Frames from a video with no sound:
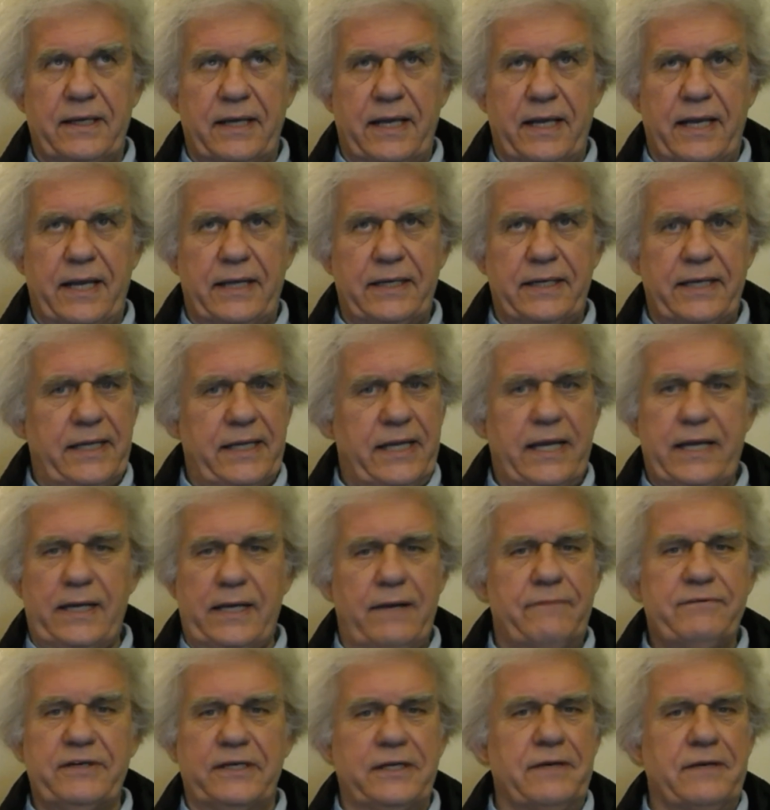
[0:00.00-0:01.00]
And they
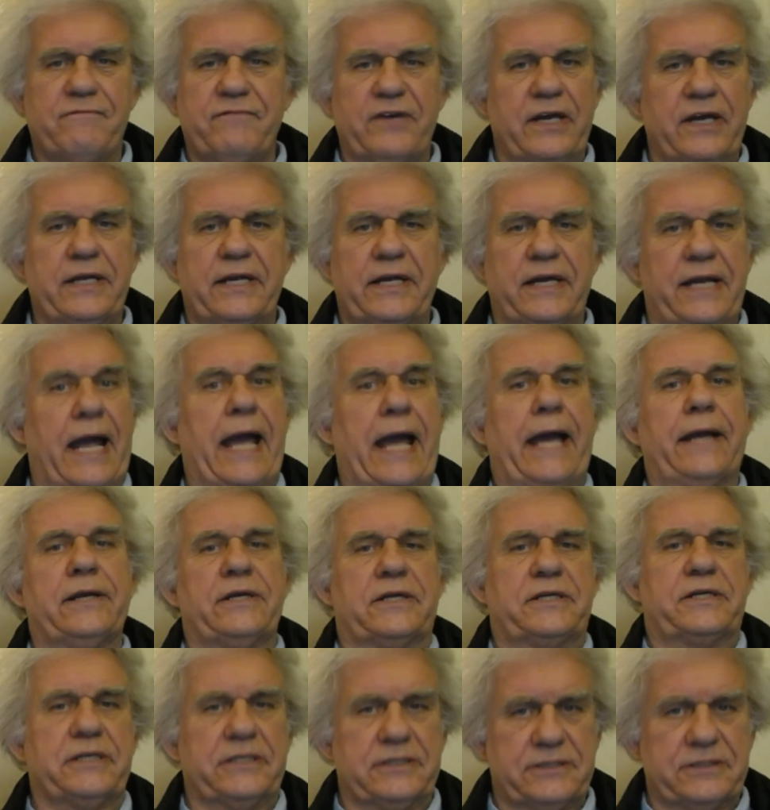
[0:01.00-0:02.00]
haven't invented
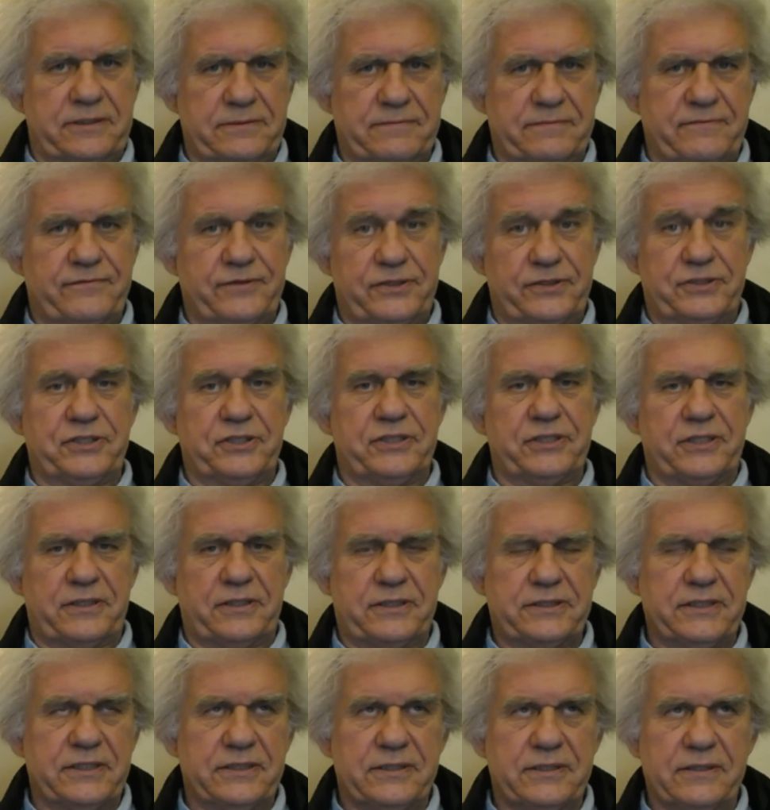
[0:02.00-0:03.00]
anarchism for
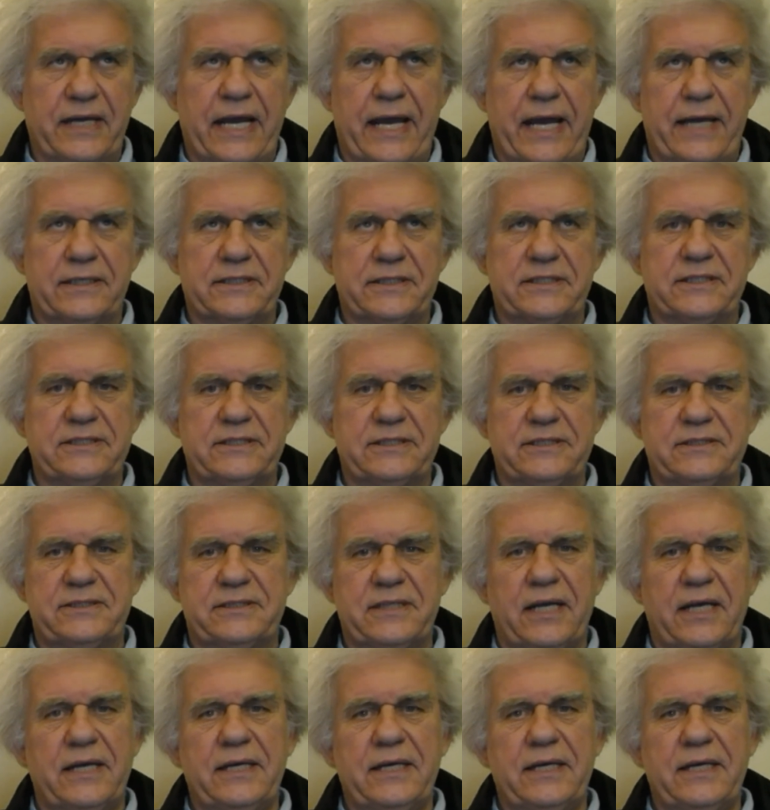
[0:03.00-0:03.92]
sure. You know, anarchists